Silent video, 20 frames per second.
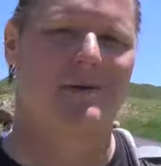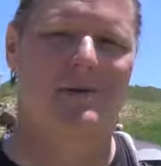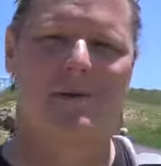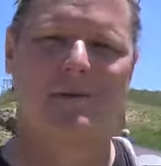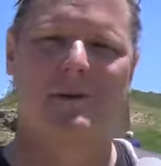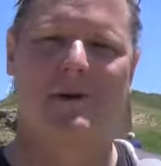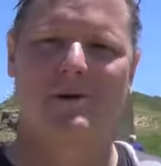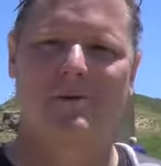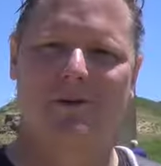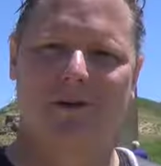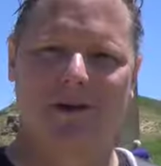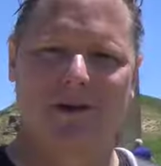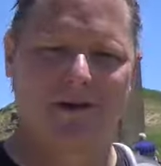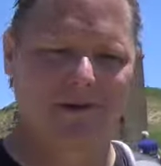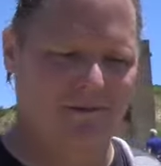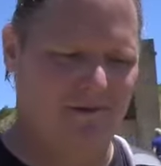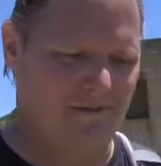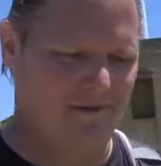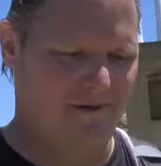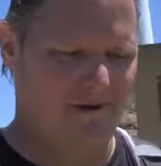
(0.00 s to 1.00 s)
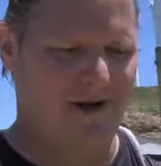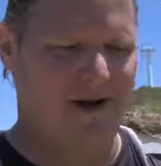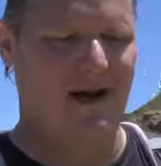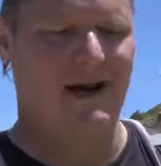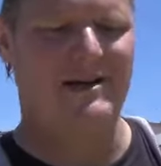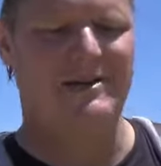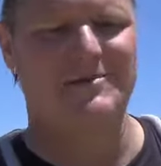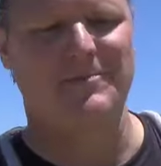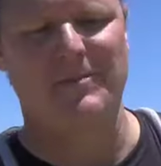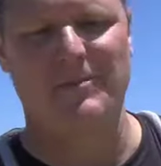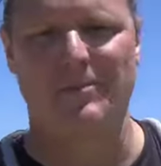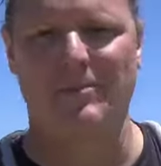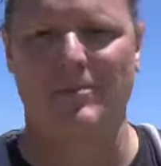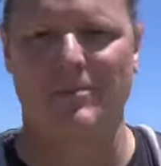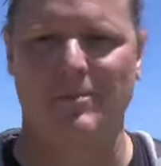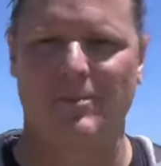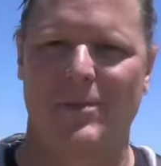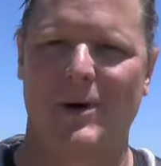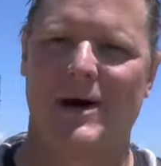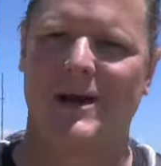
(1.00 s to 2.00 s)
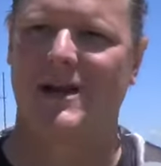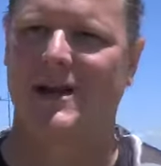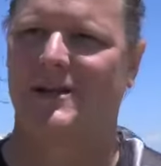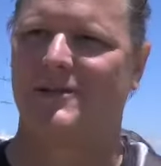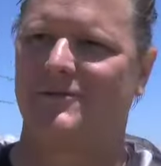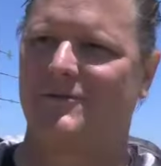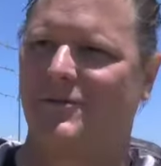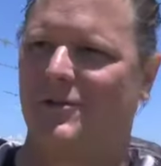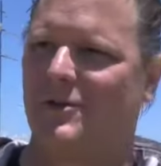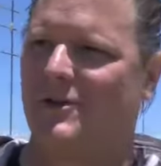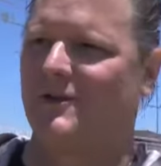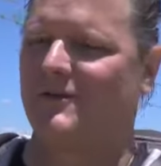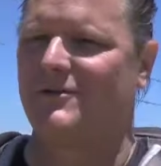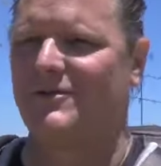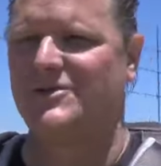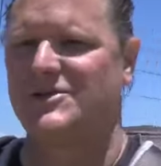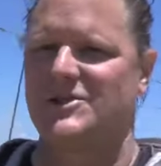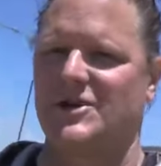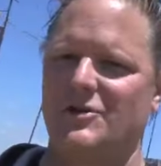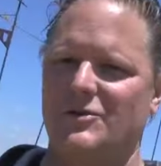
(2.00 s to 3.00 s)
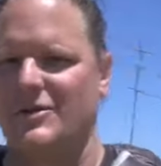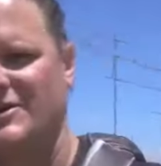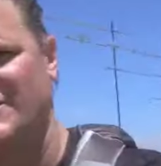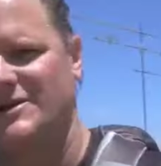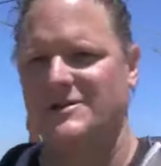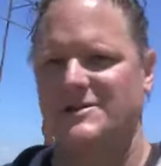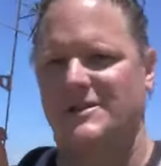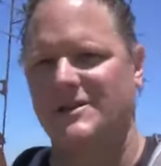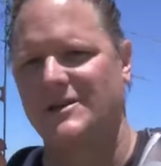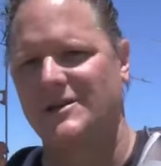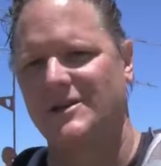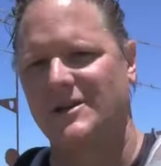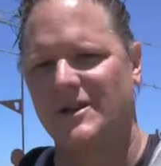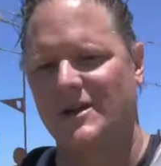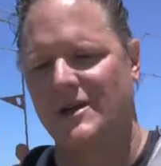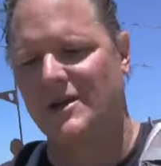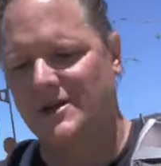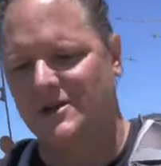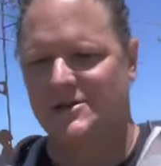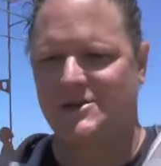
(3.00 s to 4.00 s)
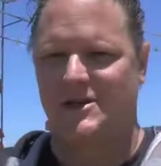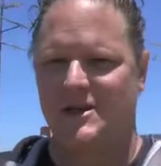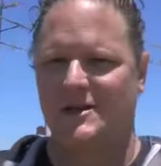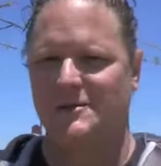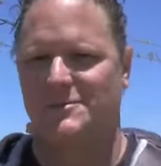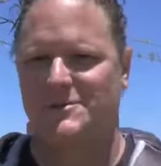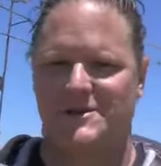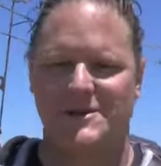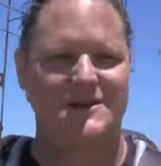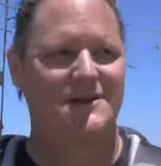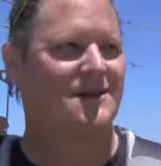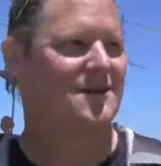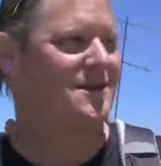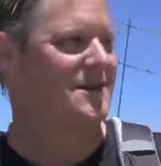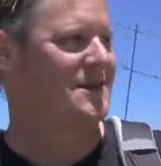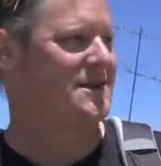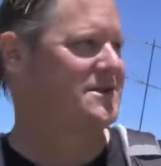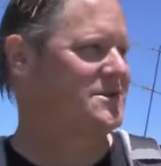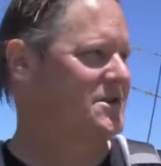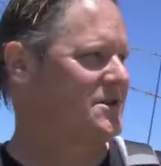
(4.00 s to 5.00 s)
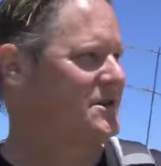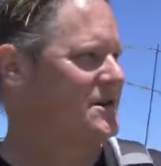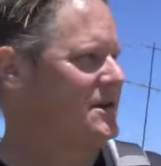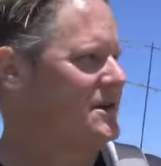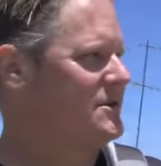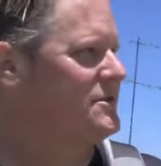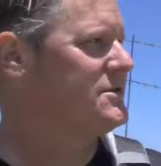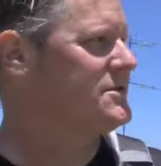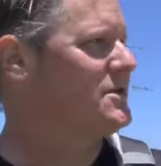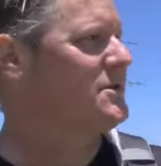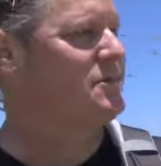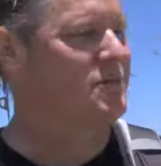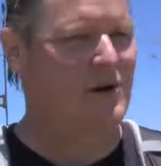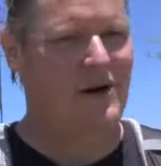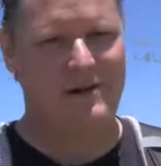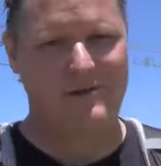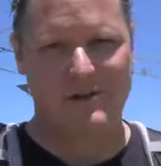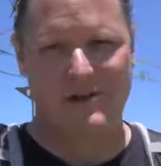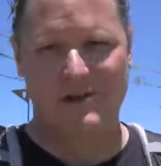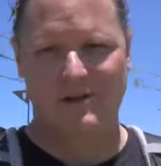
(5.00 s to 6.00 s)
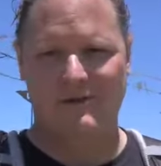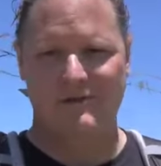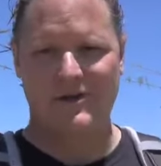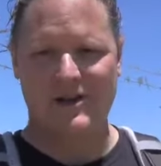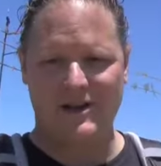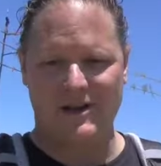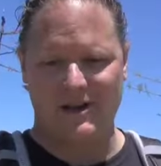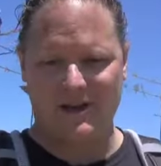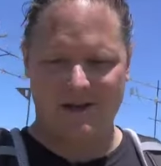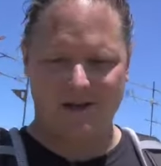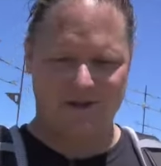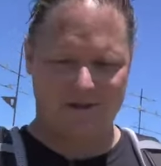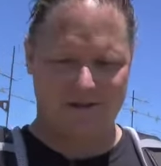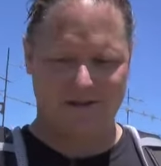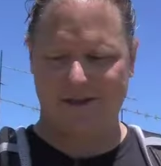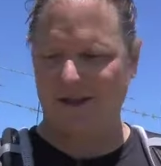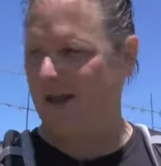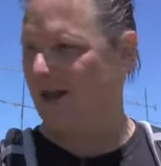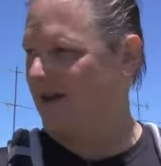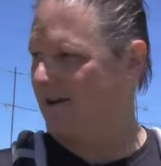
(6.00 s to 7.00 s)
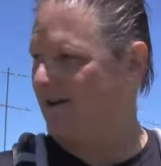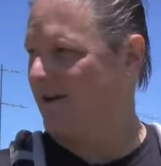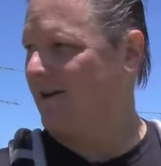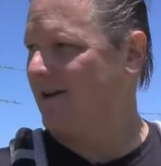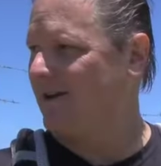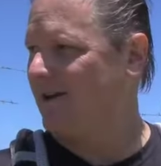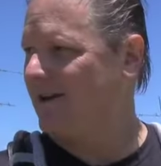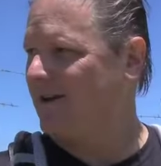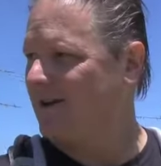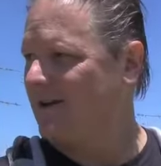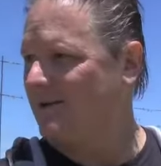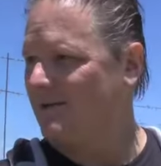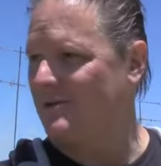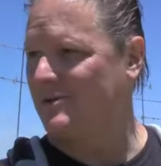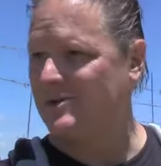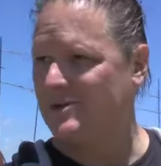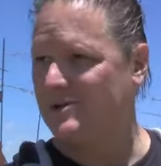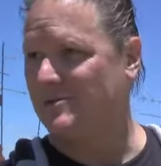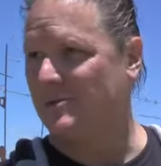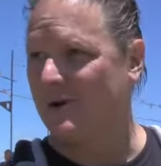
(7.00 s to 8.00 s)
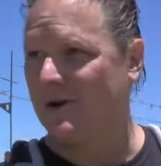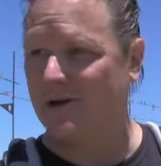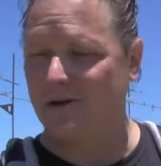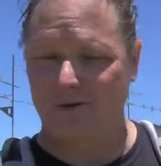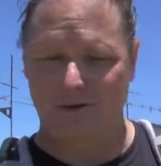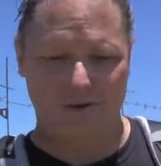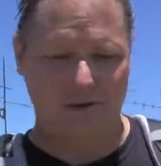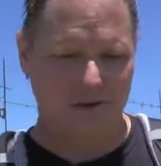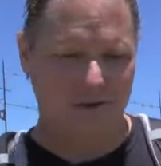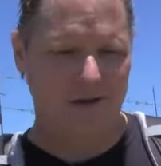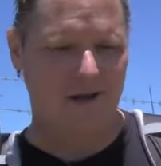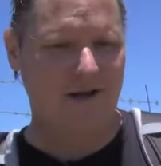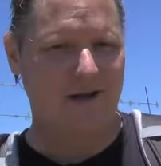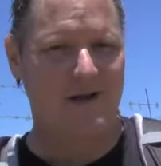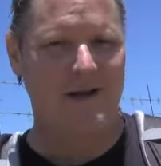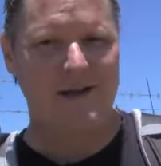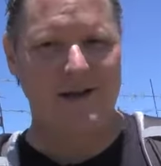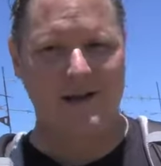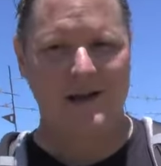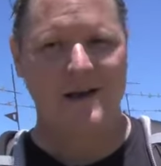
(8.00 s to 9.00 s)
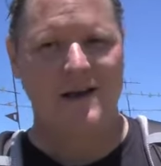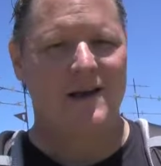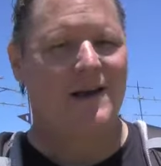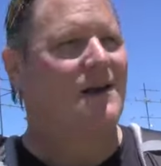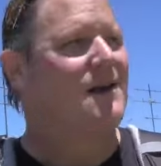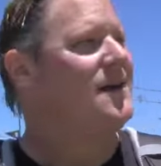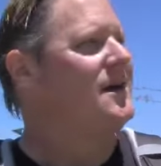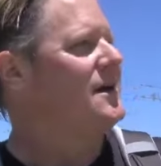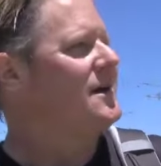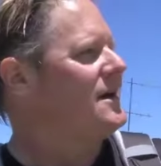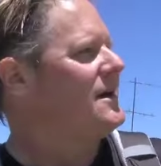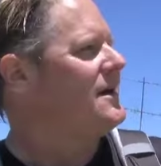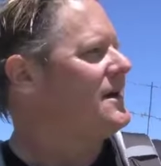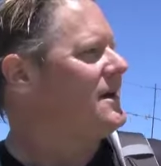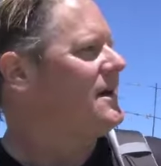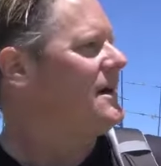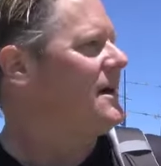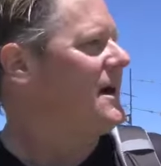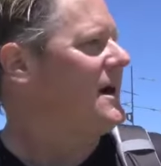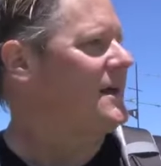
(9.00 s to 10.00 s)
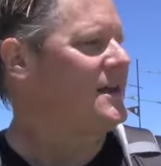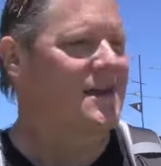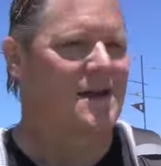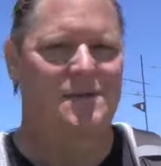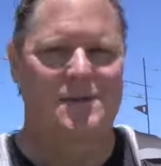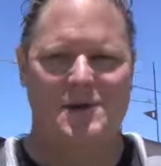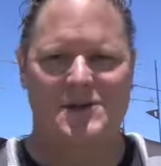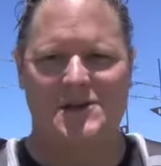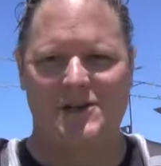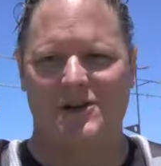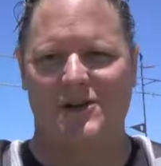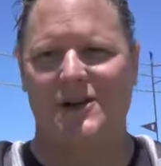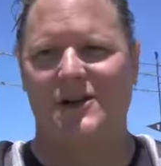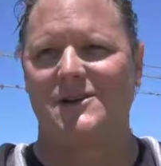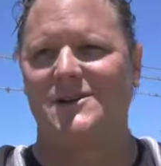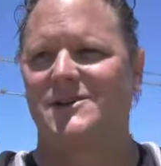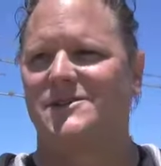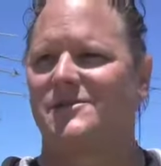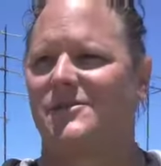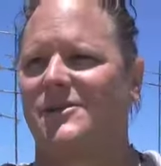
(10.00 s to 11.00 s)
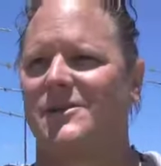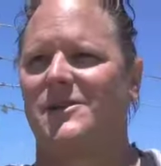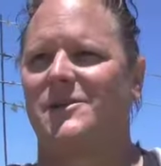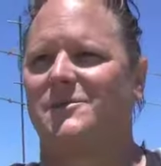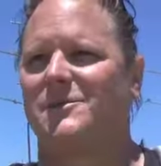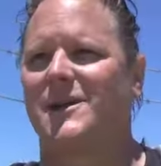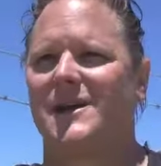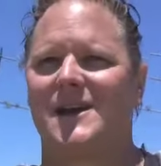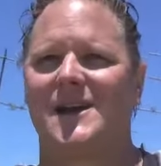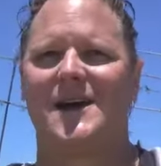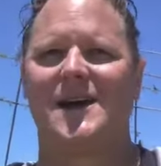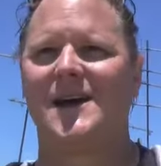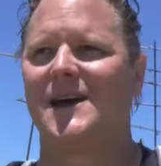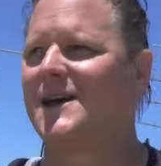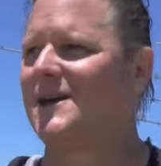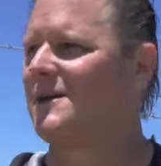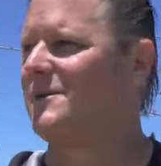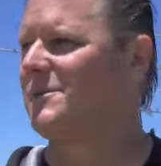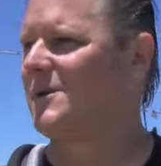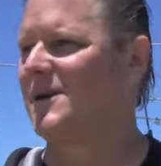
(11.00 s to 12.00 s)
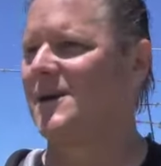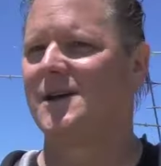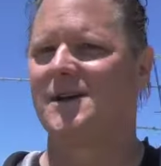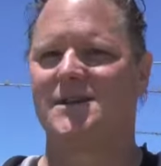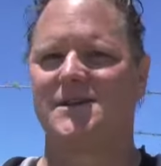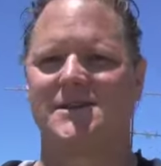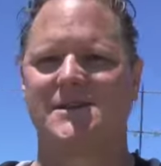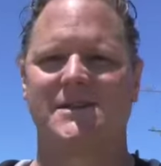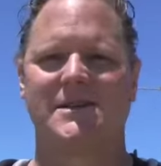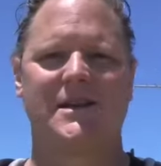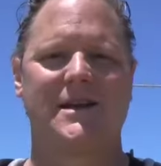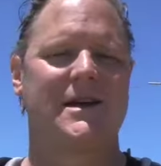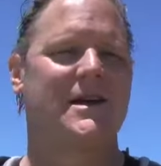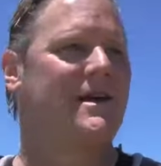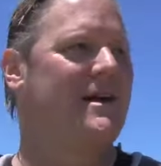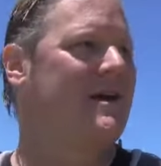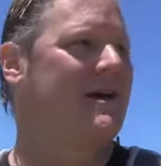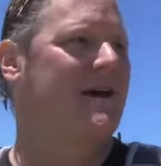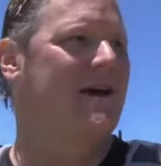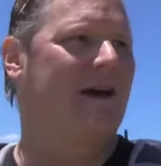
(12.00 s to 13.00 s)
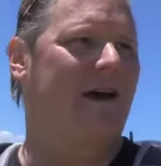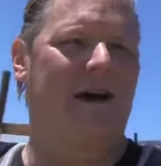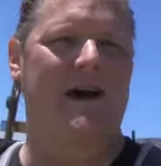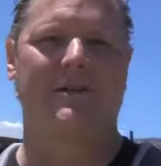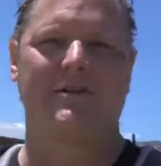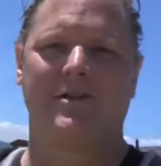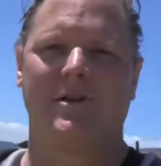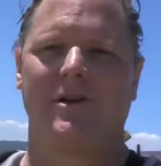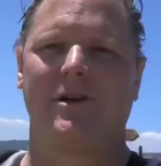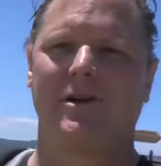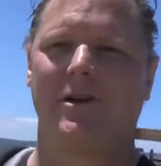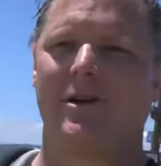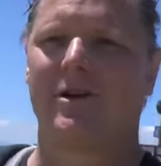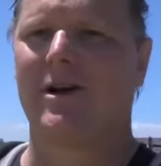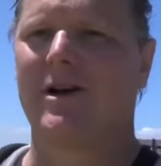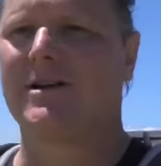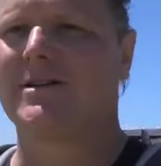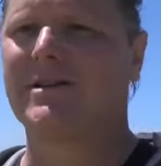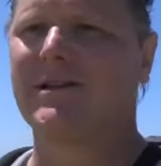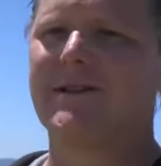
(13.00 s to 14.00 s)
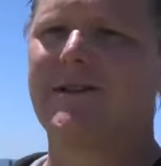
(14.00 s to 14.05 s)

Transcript: come up here with an ice bucket full of sodas and chips, and he's turned it into his own private little vending stand, which is pretty cool. I think I'm gonna chill here just for a little bit, because after you're across